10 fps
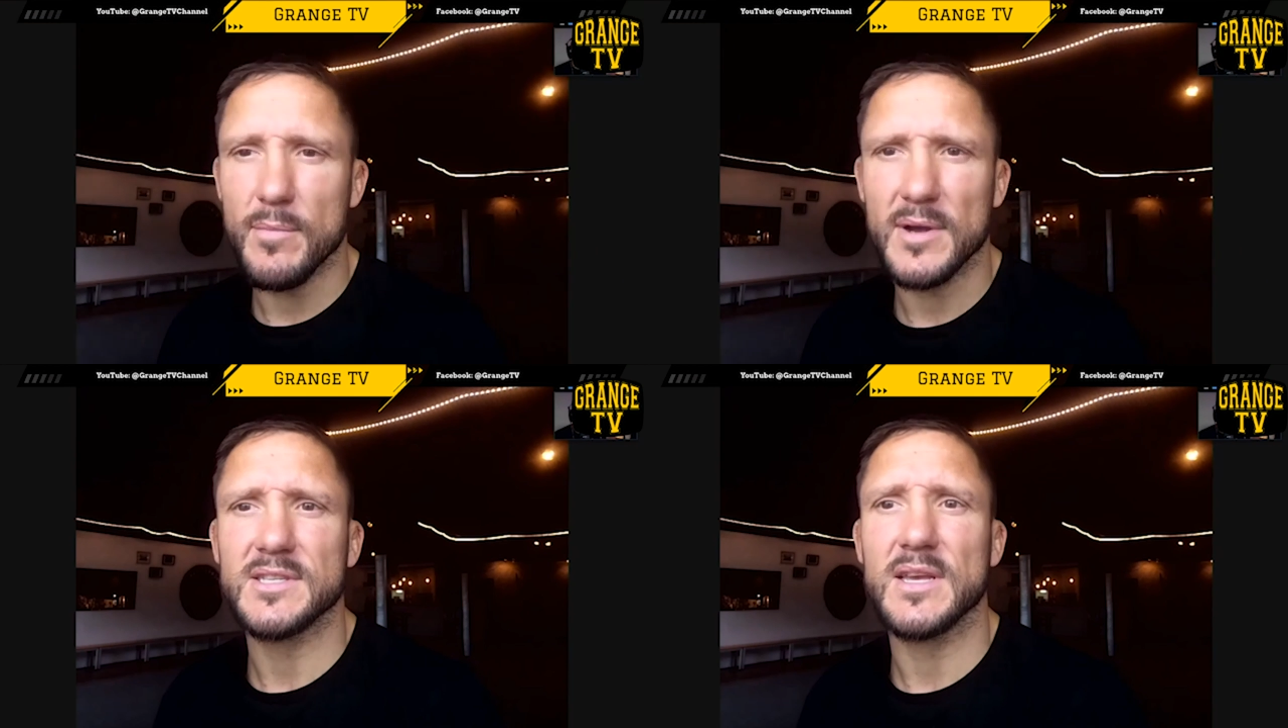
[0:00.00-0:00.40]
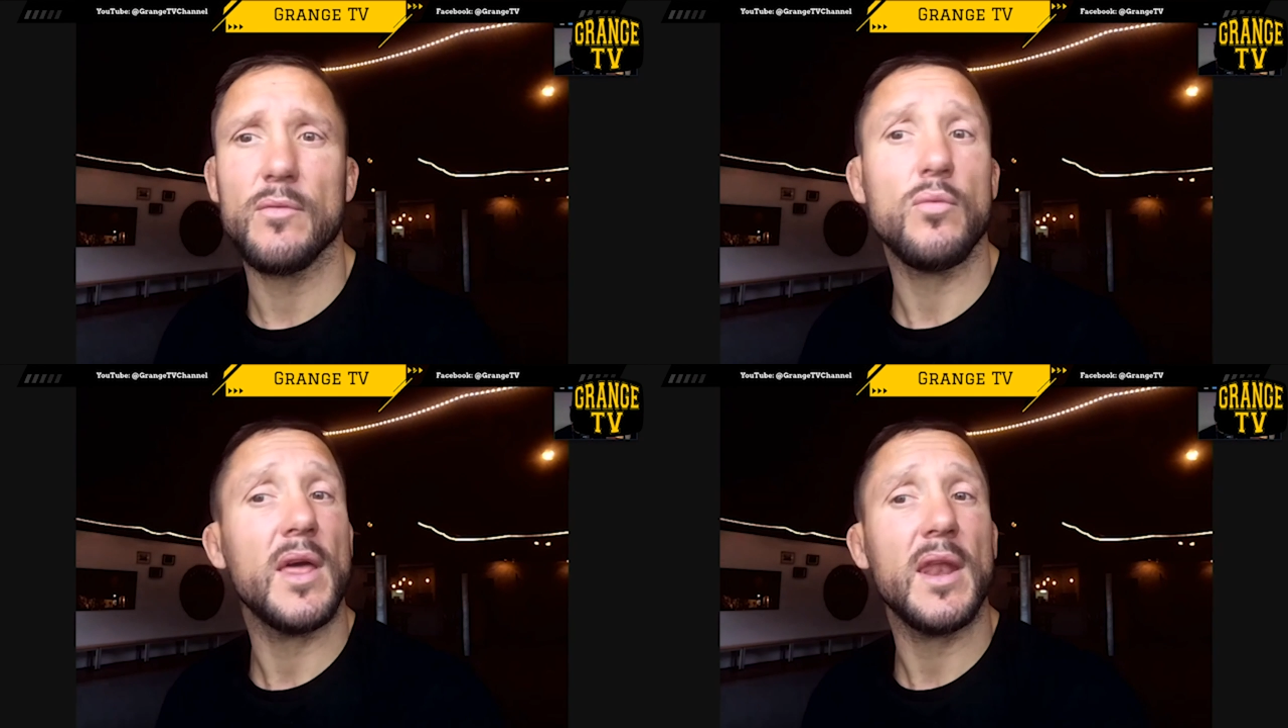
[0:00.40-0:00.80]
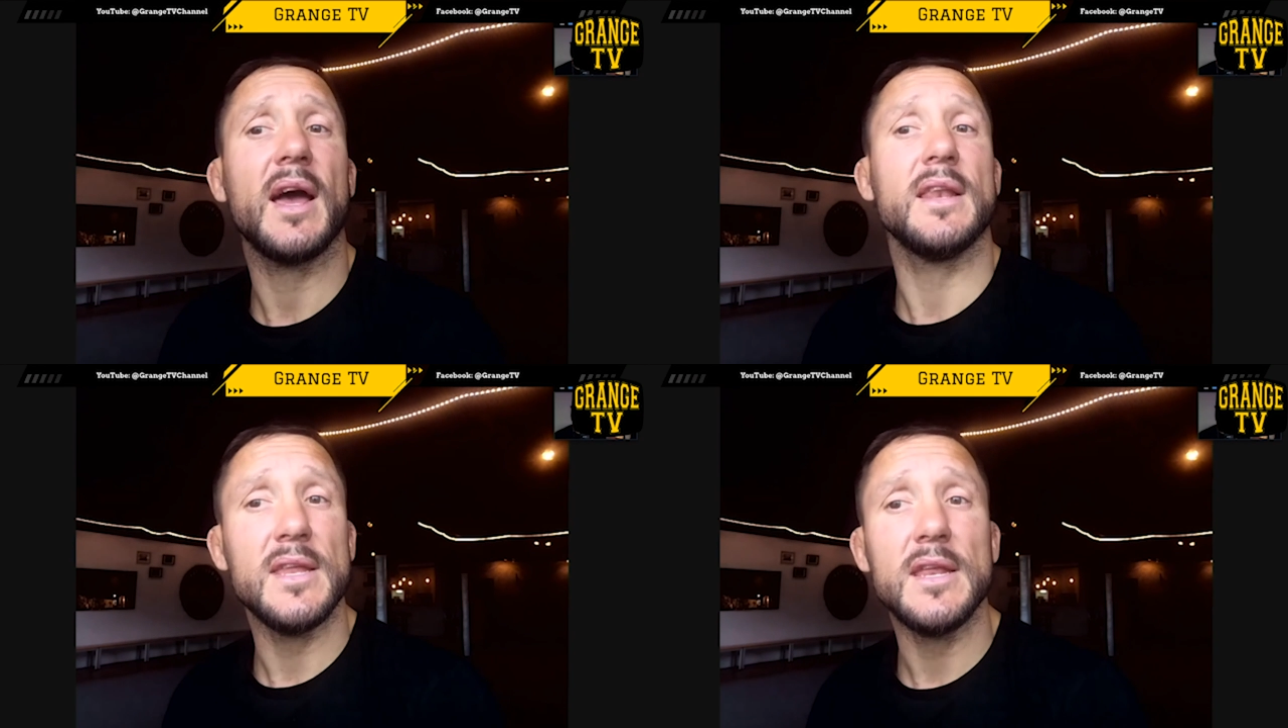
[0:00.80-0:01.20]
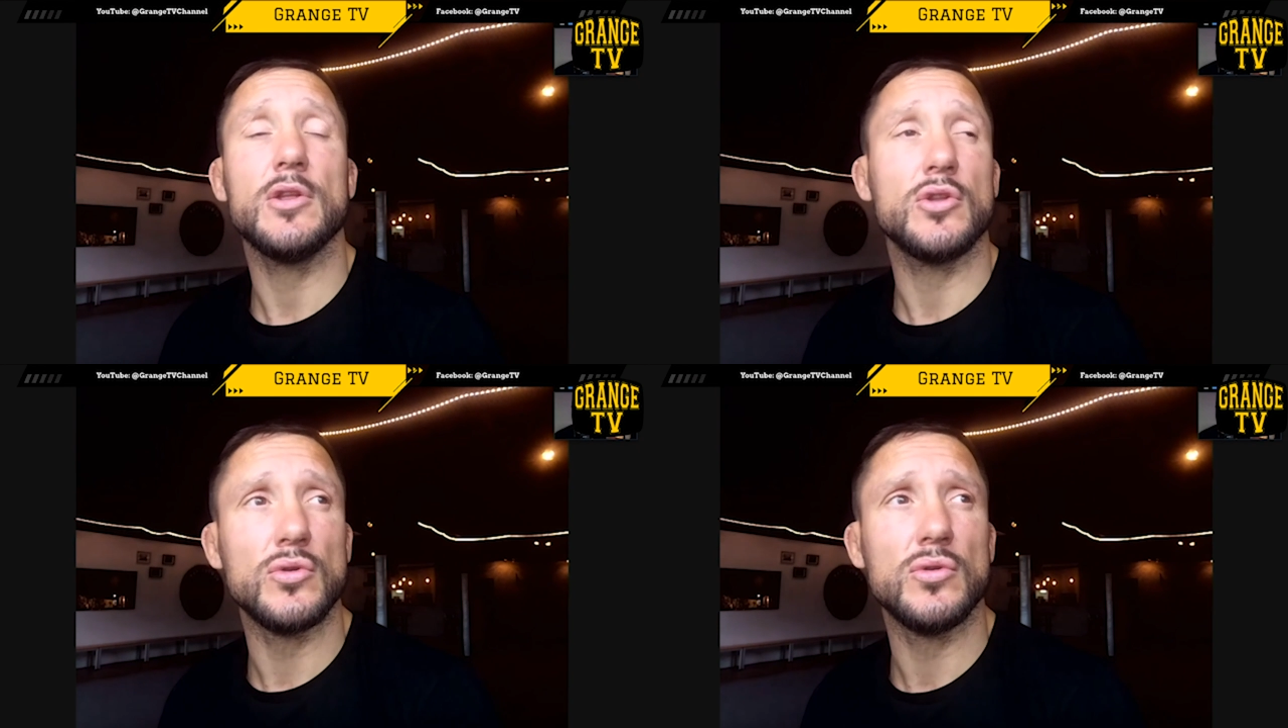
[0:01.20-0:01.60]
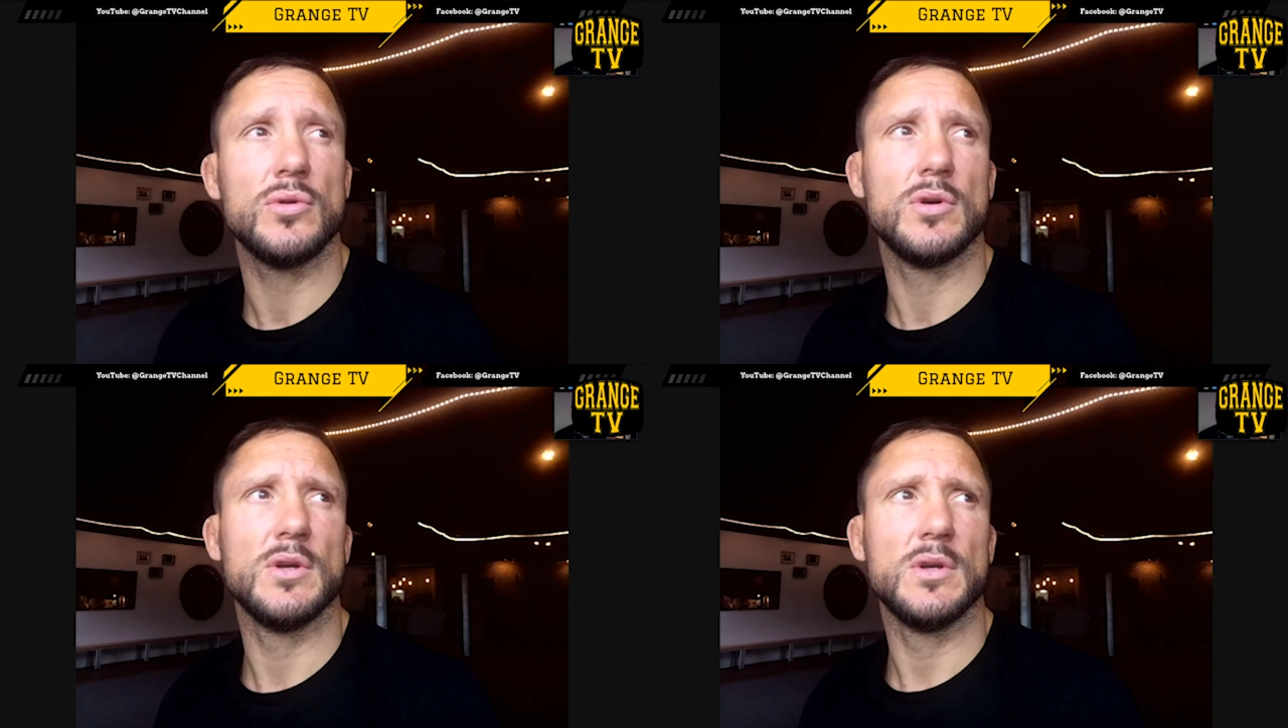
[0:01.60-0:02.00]
myself when I needed to,
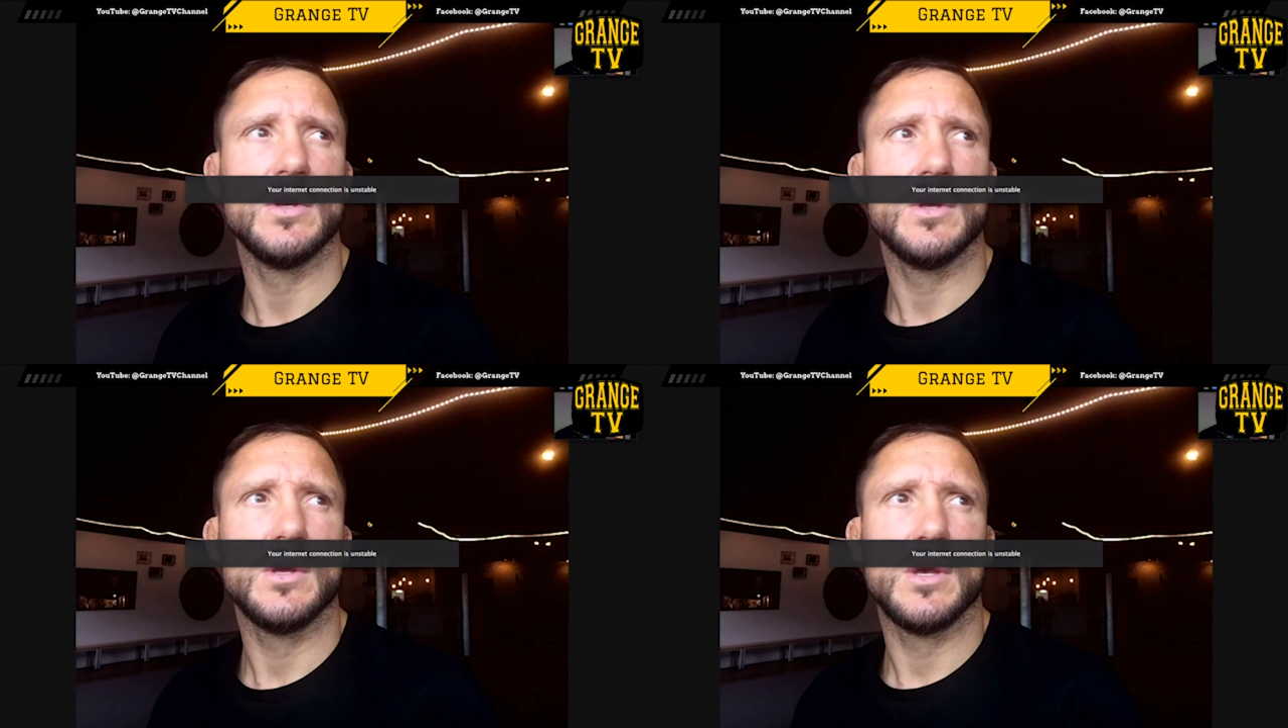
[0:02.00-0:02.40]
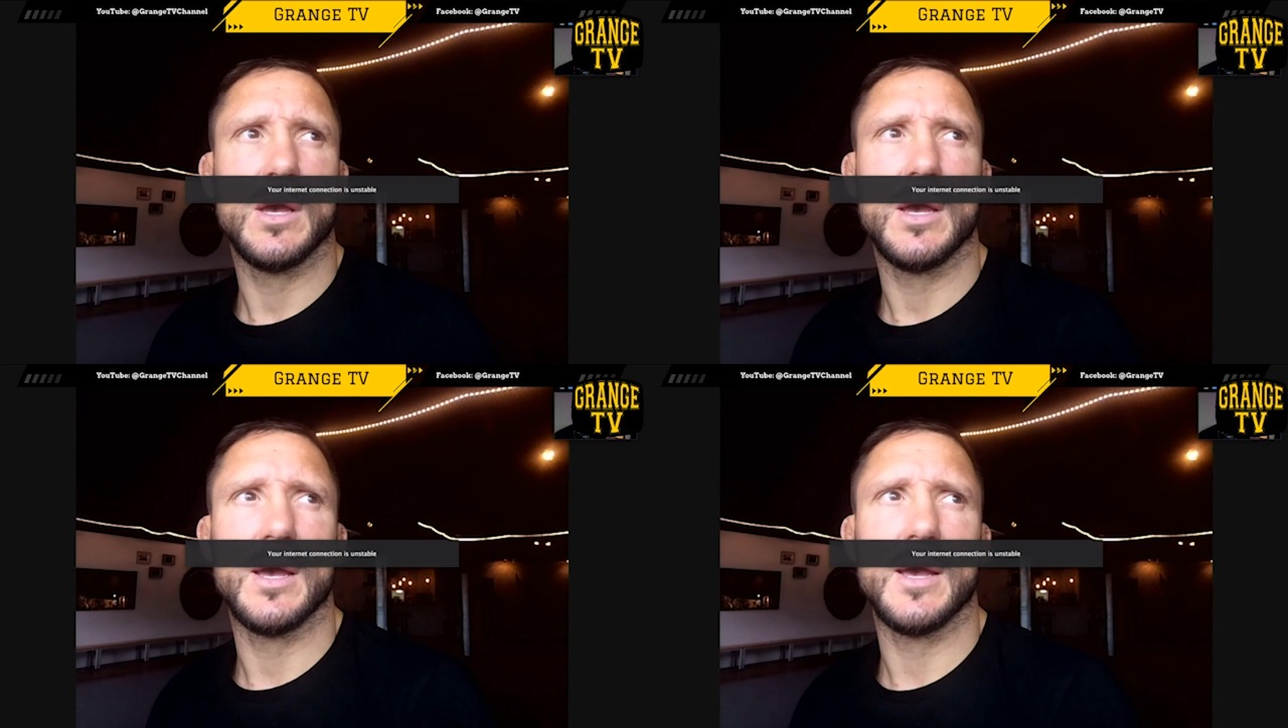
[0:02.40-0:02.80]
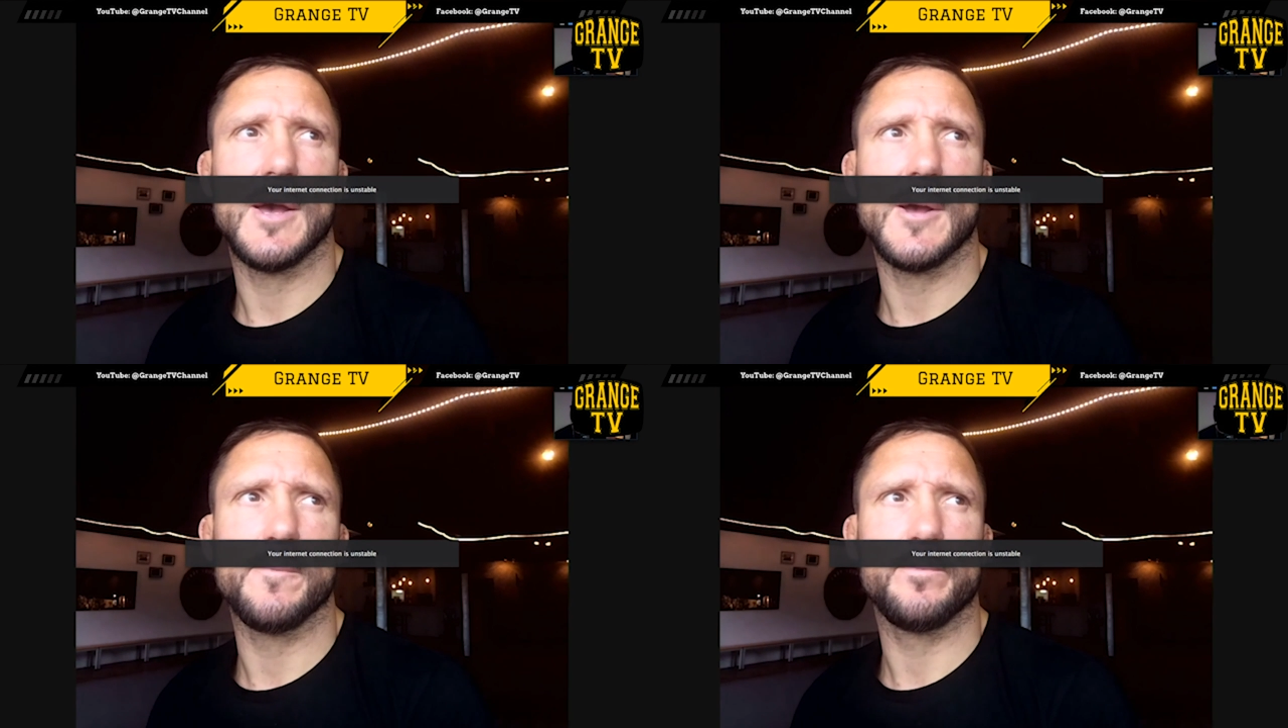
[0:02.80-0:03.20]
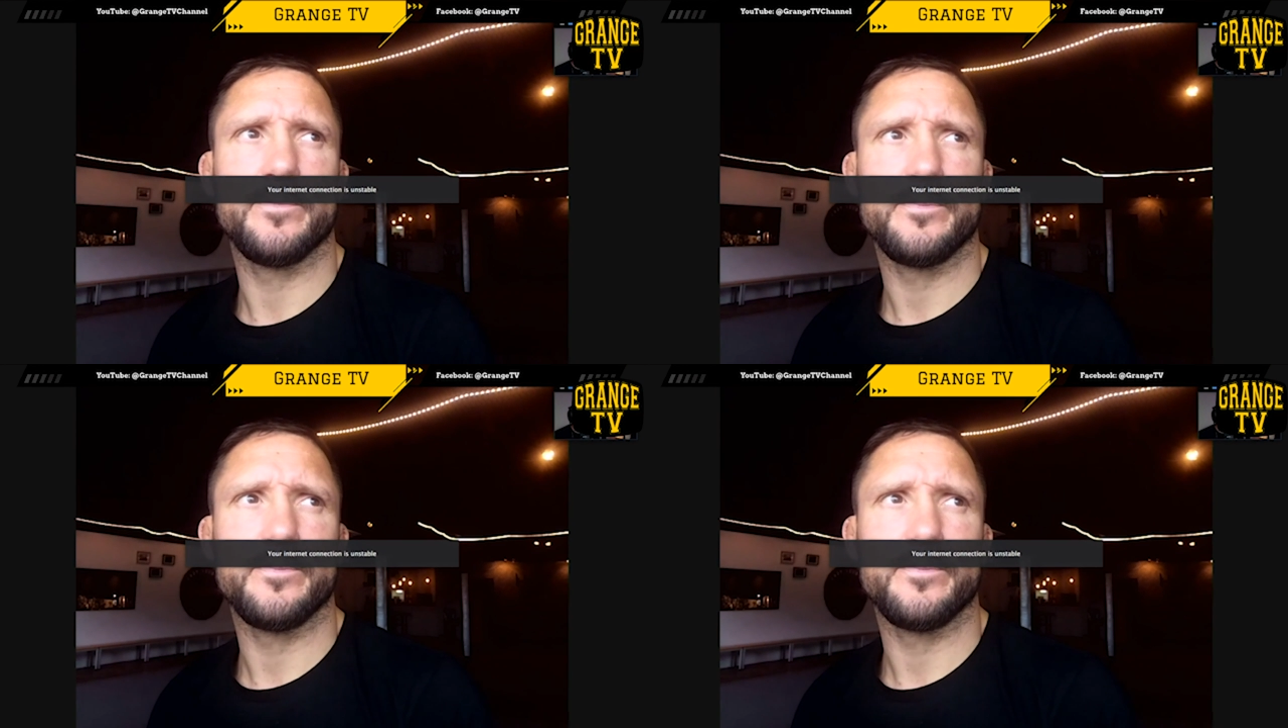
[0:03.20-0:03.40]
when